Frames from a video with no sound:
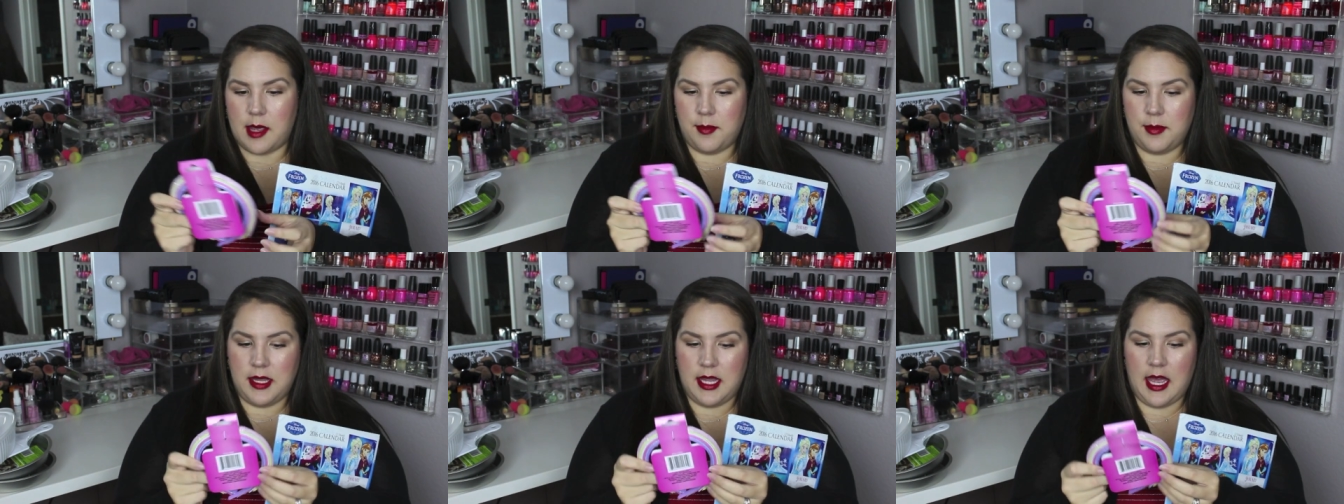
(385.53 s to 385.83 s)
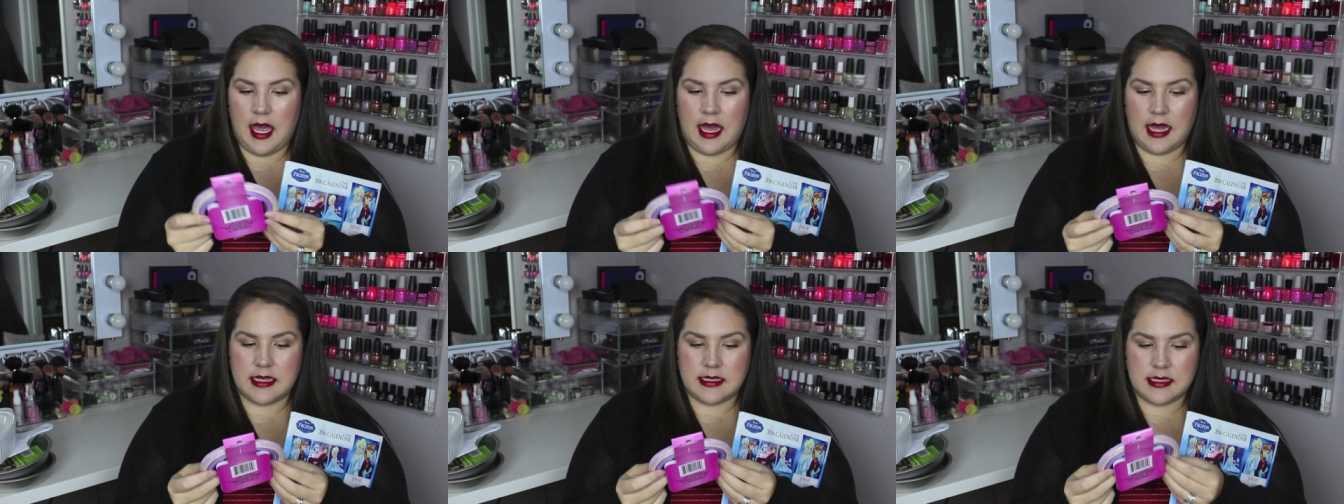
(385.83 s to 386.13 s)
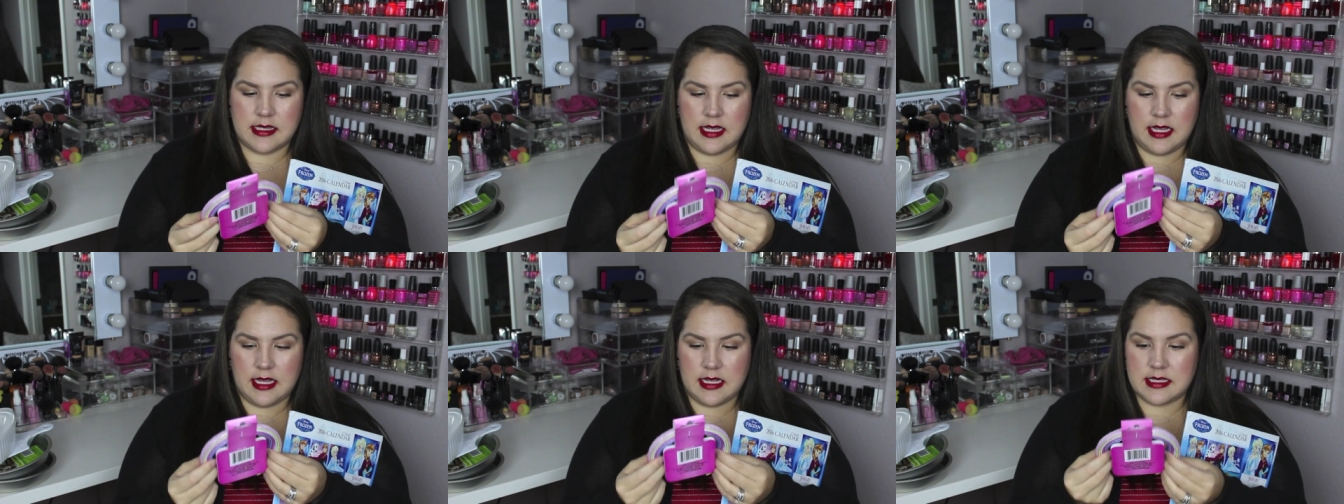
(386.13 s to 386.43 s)
Emmy
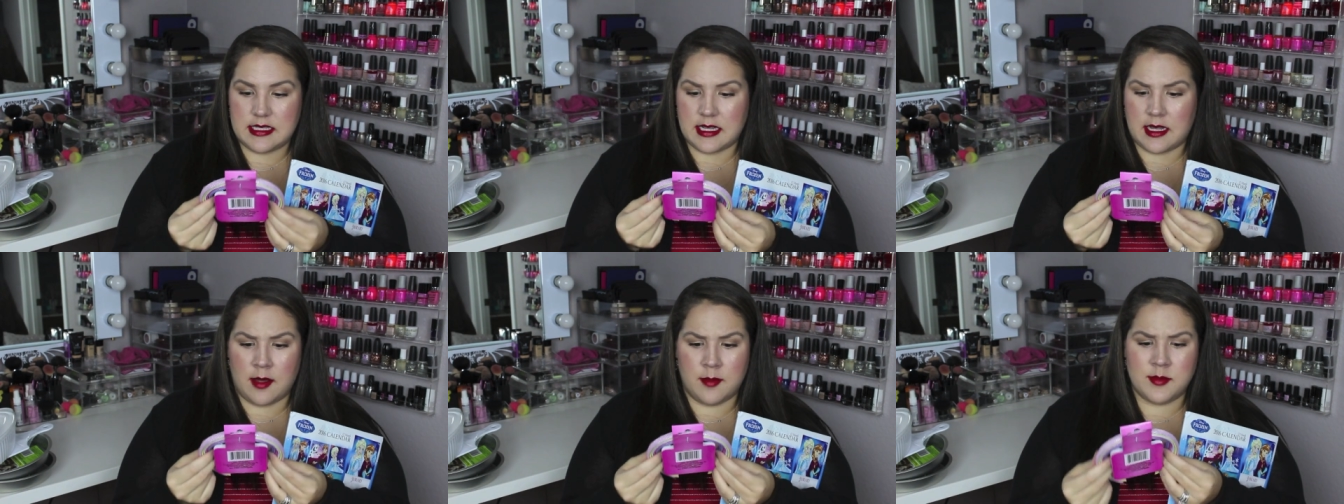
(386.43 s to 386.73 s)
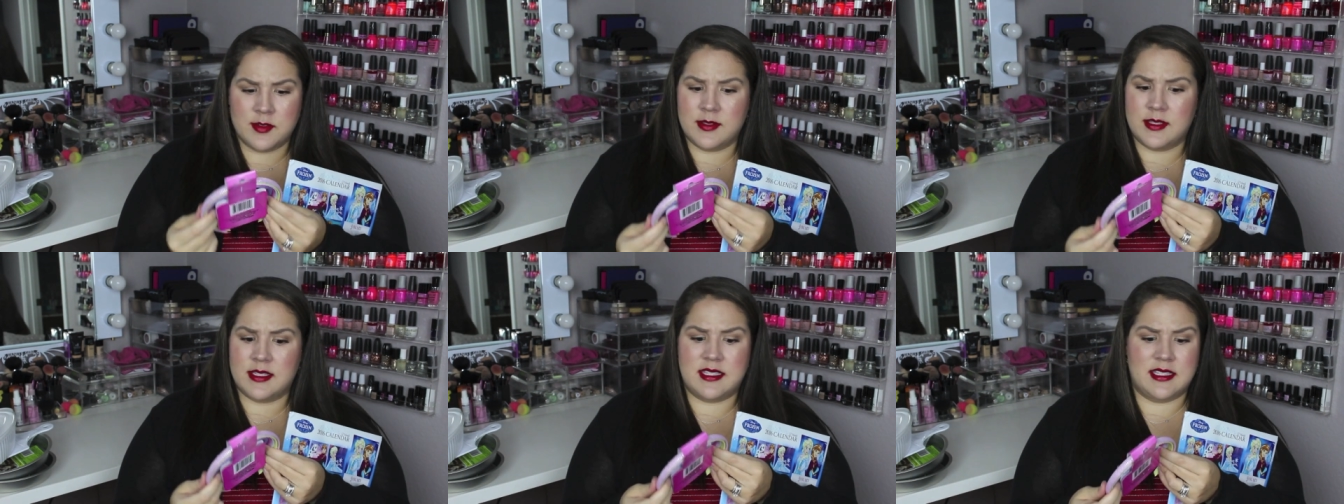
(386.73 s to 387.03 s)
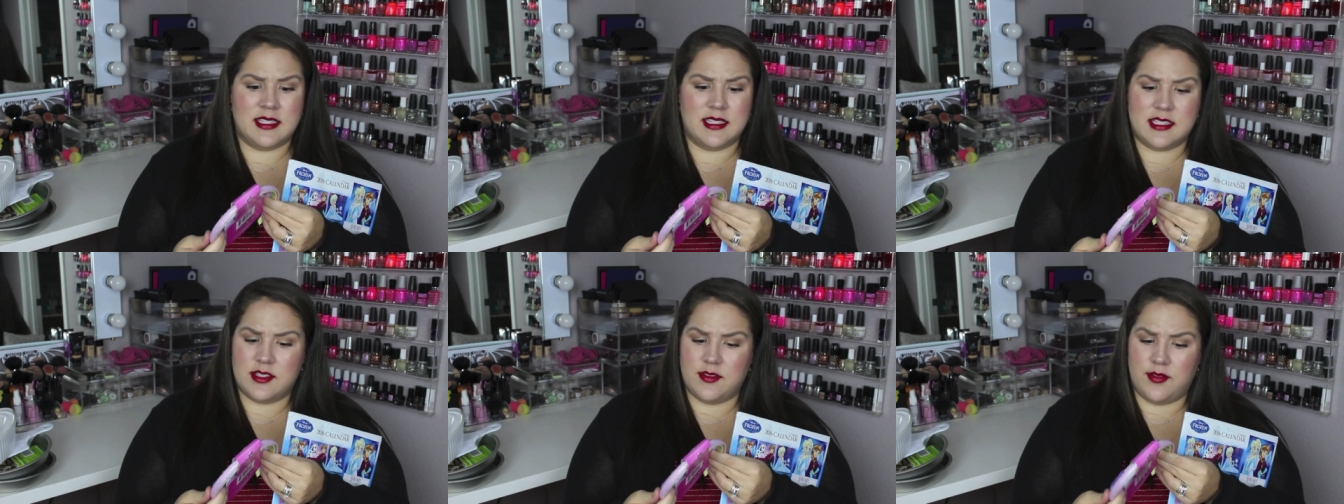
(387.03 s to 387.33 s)
has these. It comes with
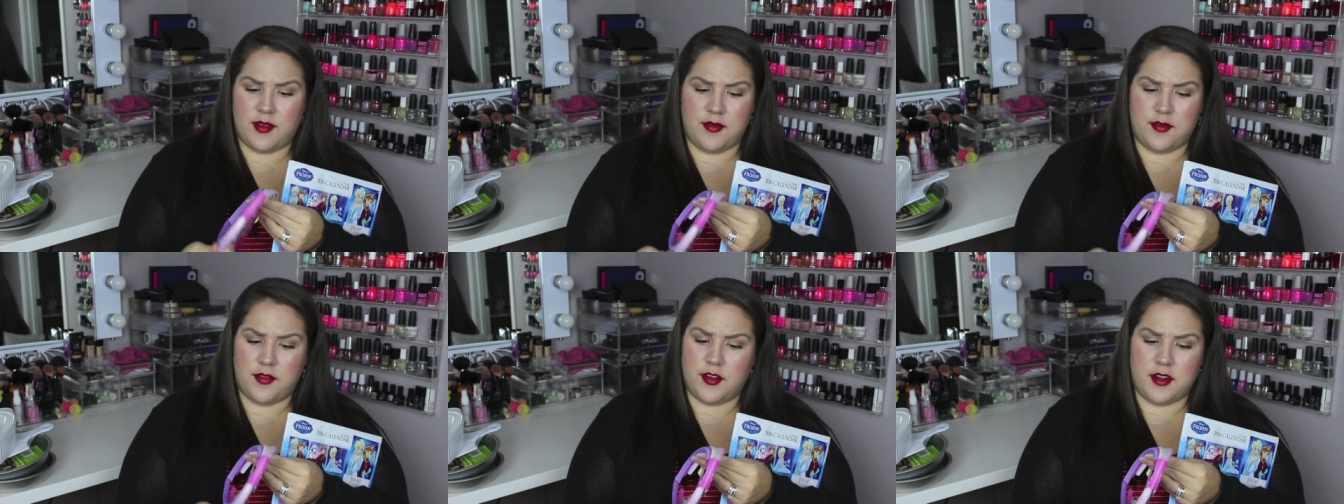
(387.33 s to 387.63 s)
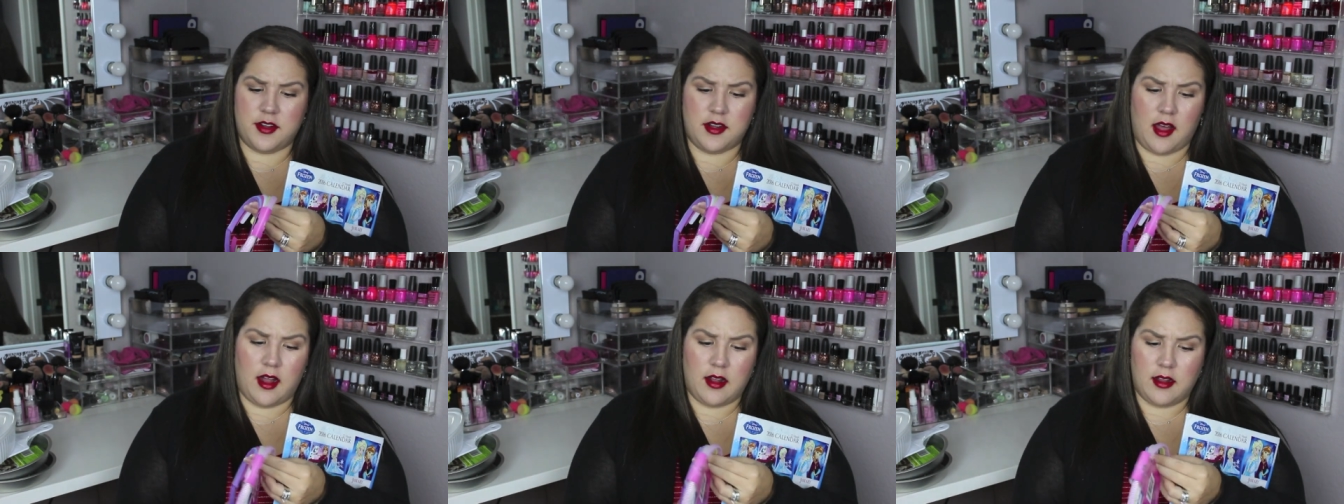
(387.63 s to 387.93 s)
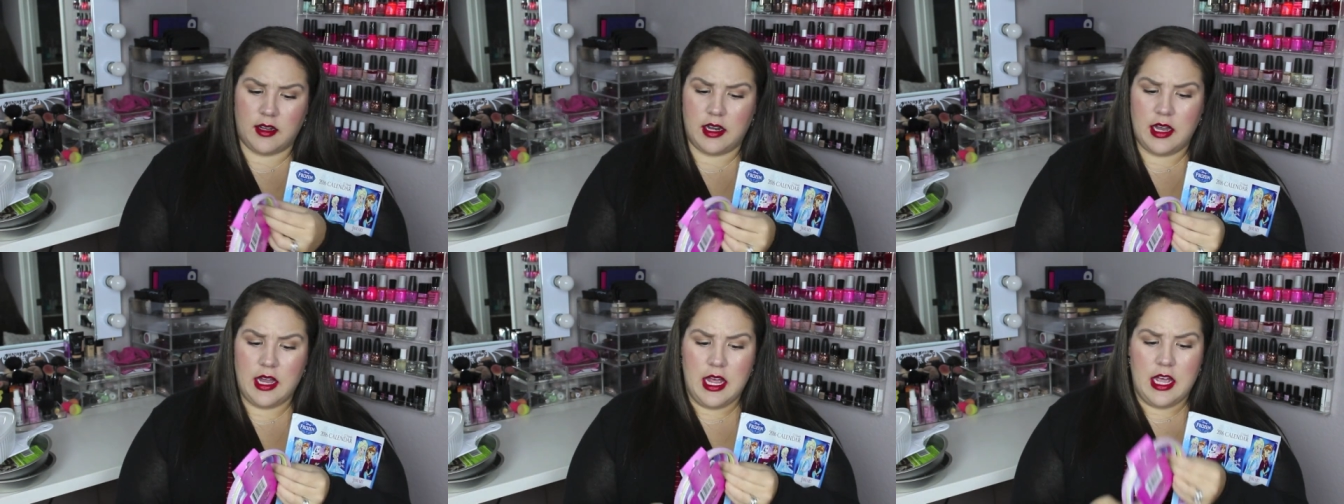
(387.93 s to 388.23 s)
six of them for a
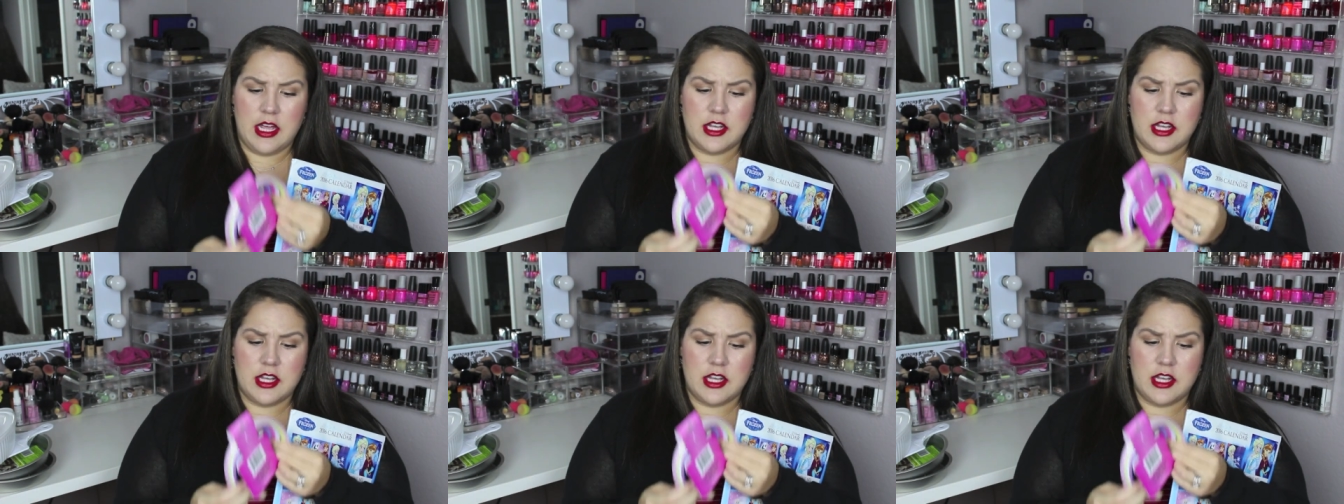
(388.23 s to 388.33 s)
dollar.